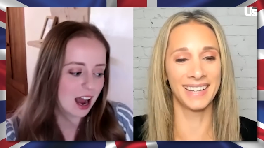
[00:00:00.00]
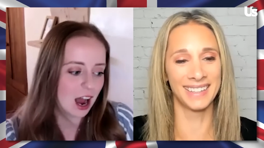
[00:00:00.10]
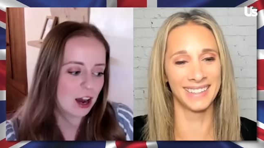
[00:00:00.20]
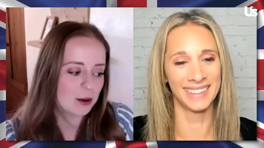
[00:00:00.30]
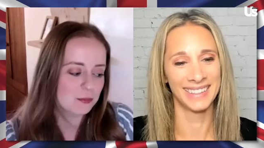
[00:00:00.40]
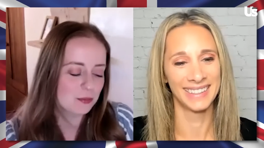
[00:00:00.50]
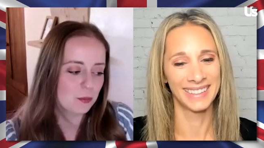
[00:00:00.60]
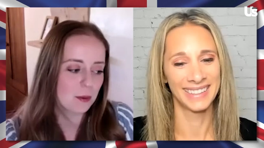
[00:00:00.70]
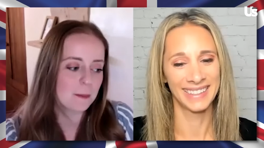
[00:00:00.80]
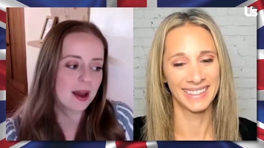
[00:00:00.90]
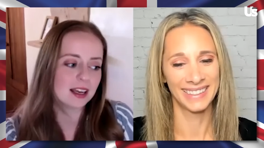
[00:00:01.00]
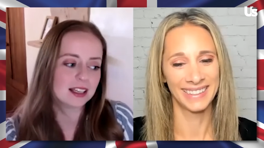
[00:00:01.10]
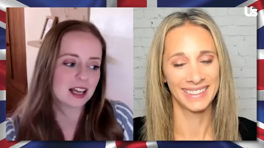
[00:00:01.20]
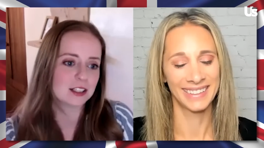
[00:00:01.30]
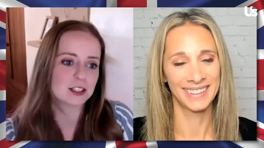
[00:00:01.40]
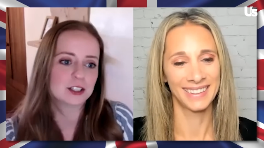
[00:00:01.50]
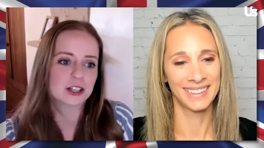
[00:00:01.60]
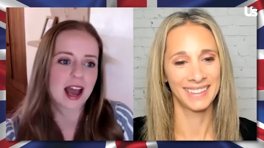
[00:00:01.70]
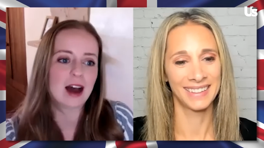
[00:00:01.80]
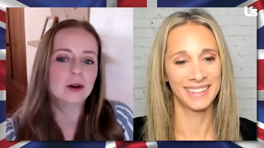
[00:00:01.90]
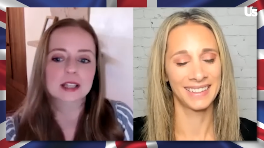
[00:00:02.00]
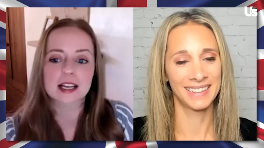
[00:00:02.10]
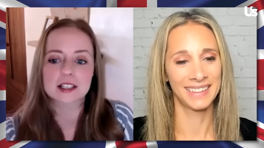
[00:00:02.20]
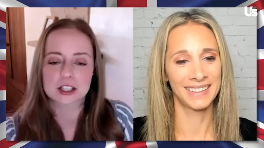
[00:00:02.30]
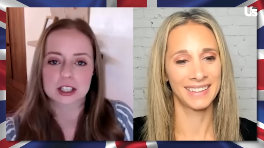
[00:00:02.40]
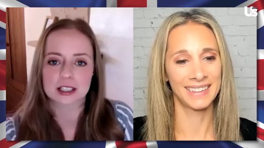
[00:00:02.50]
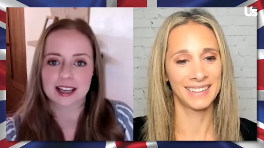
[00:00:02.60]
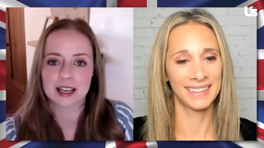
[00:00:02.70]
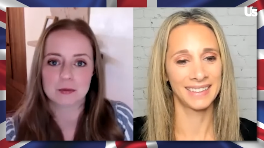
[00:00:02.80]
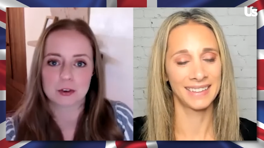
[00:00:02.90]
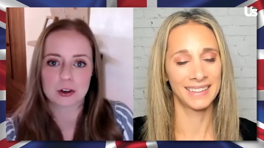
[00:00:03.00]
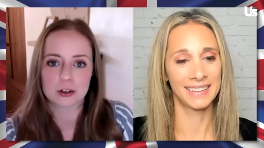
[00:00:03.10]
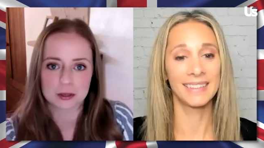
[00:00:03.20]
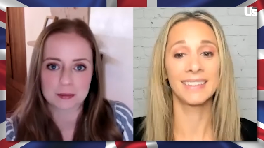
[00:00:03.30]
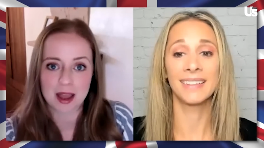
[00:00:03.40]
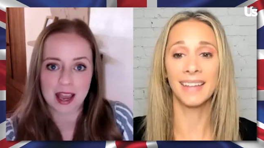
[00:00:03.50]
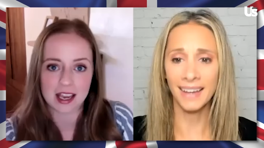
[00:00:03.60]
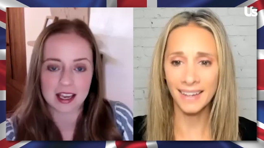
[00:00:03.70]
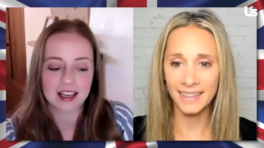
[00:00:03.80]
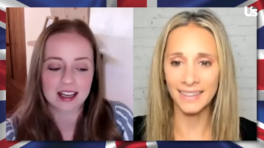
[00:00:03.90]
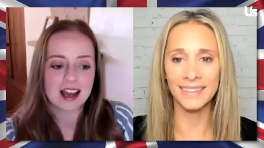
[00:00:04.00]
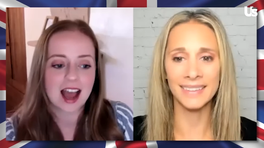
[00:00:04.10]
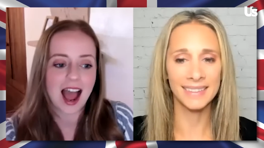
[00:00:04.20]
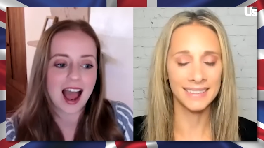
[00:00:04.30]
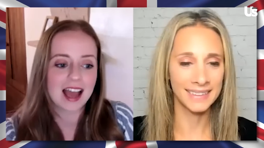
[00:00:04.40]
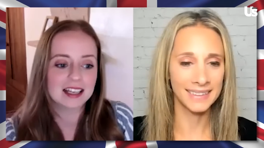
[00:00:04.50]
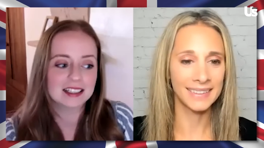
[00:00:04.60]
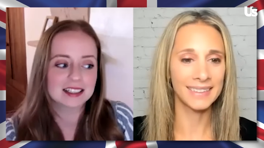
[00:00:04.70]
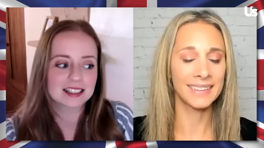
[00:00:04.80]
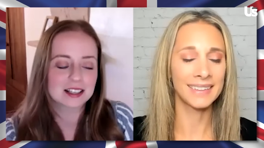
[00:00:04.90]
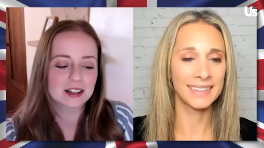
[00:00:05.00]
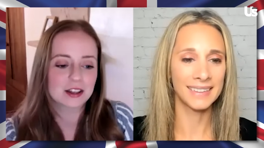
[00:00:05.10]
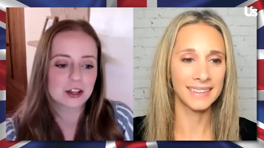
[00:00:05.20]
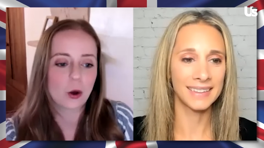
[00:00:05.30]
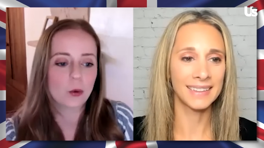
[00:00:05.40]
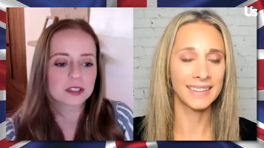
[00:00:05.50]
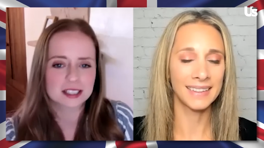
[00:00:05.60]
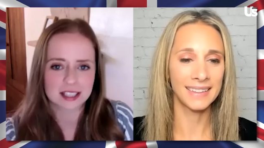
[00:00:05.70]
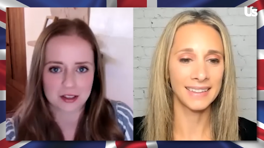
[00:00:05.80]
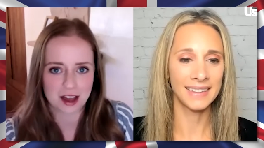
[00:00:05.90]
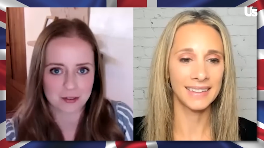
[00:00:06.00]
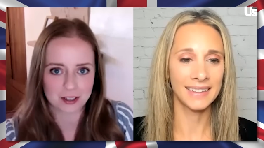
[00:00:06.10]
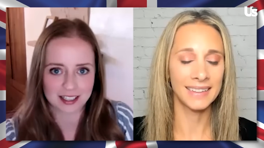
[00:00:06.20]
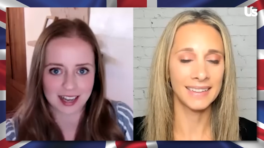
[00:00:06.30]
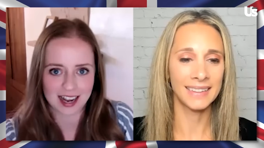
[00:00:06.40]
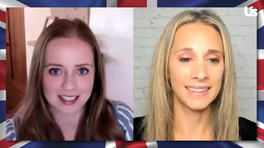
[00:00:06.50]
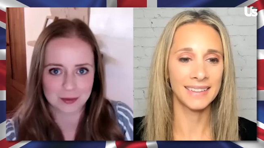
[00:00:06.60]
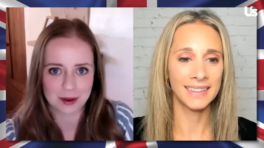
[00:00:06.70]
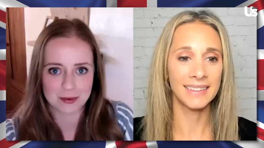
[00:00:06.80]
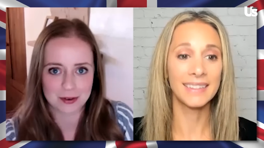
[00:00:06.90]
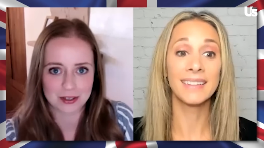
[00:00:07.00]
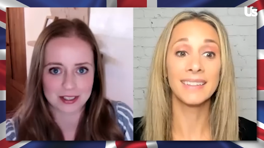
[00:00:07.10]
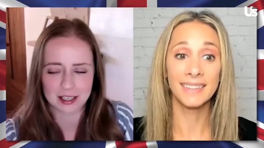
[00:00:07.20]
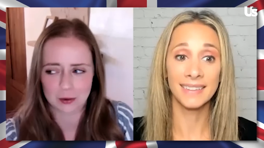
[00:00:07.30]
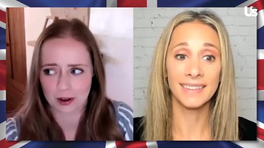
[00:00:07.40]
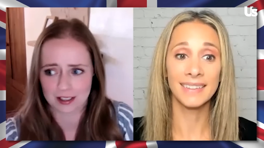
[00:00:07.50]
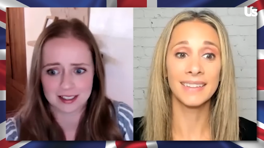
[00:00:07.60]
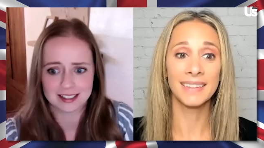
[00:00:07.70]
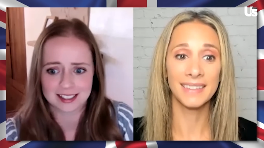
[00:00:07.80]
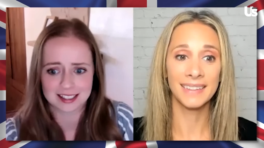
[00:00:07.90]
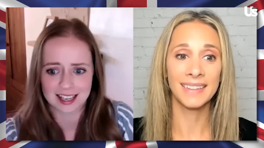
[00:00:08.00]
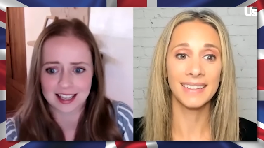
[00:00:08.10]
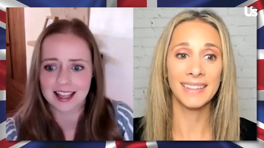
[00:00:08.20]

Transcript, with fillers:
Speaker 1: um, but Meghan, that's such an outlandish claim for her to make, and the only South African cast member is like, I didn't say